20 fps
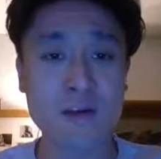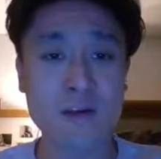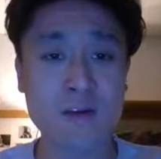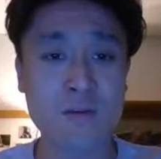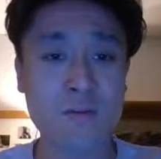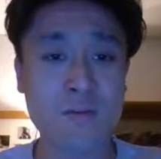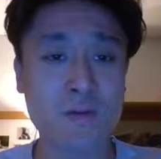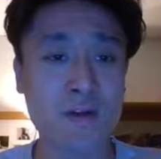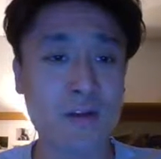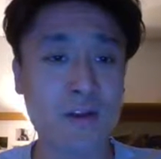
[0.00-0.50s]
but
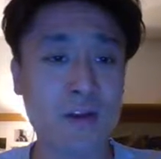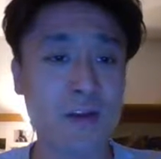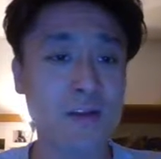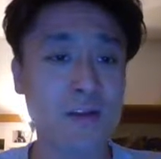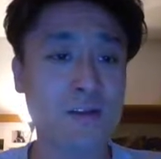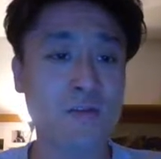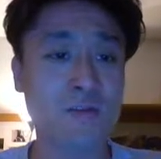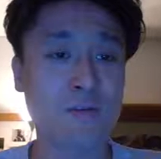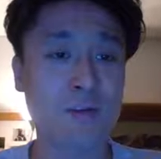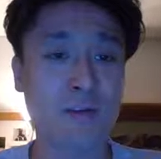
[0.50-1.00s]
I guess
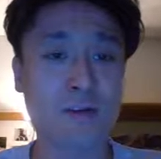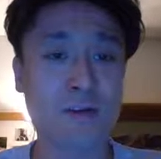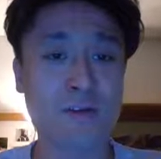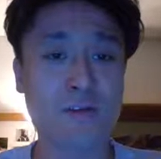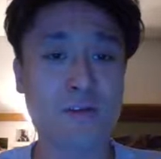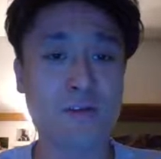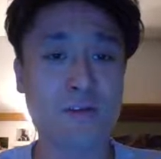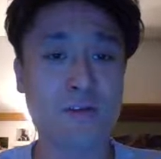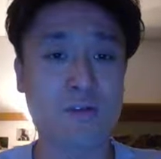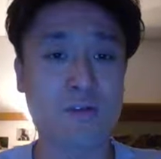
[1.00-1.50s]

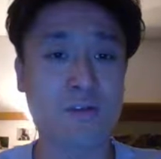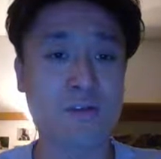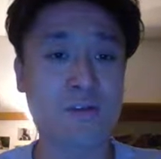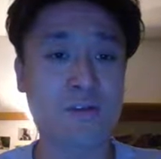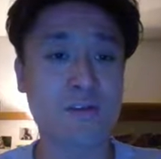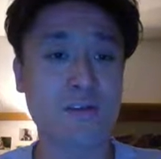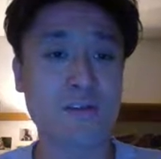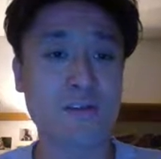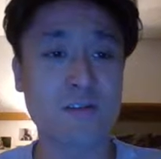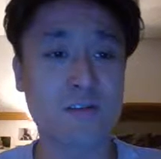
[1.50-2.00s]
oh, this is
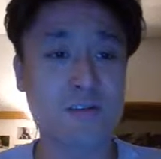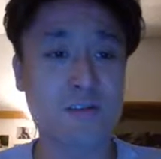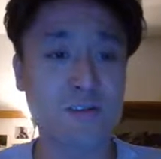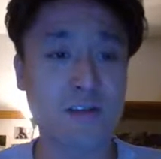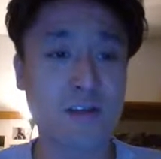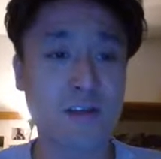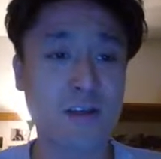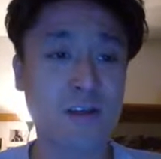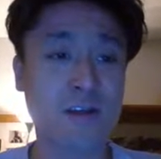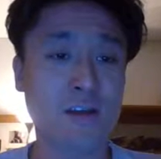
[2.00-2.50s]
still
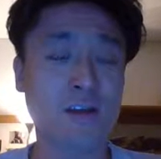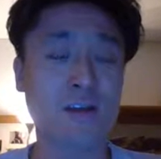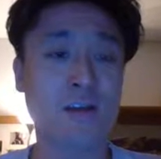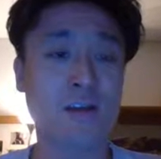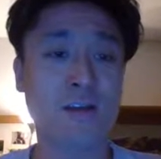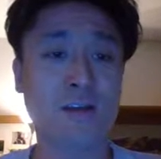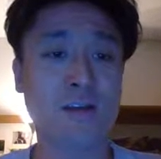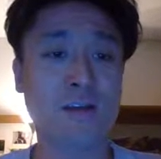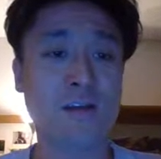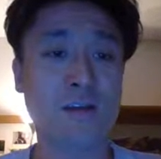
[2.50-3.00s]
CNN.
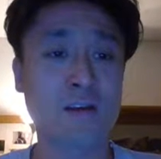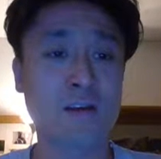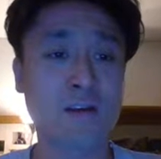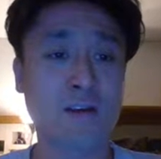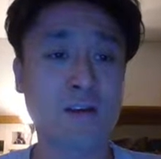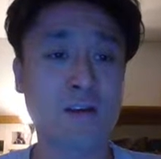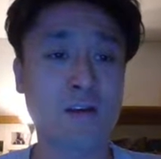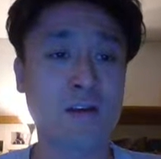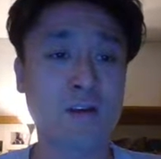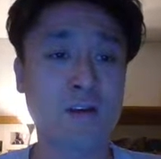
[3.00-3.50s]

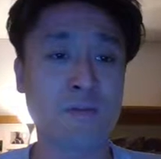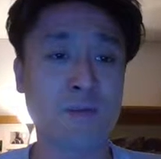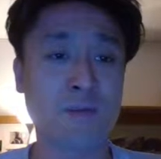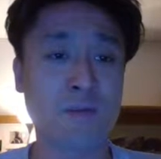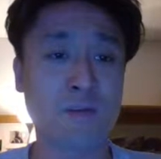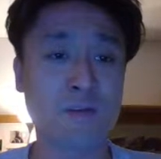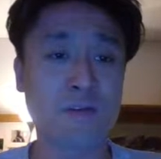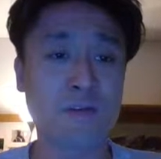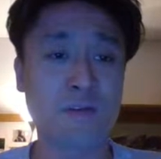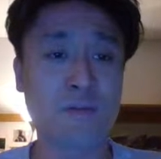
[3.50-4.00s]

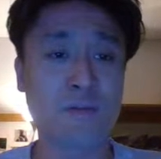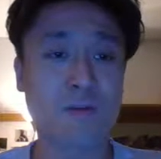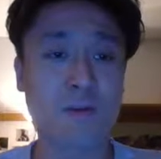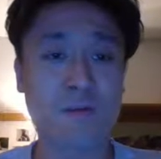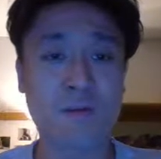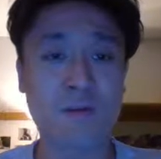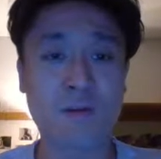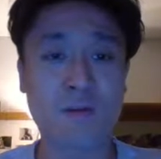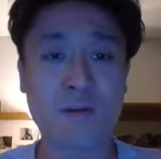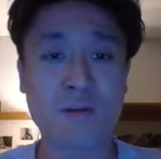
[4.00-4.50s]
BBC, but we
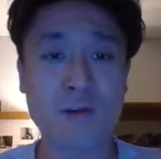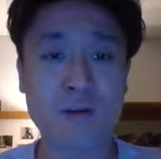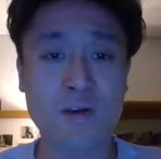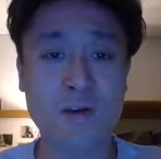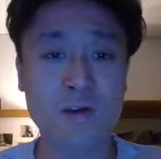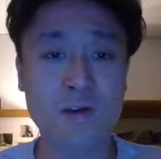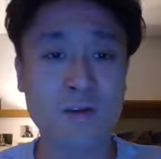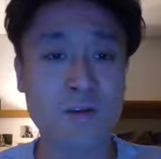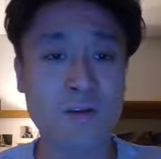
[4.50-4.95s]
gotta call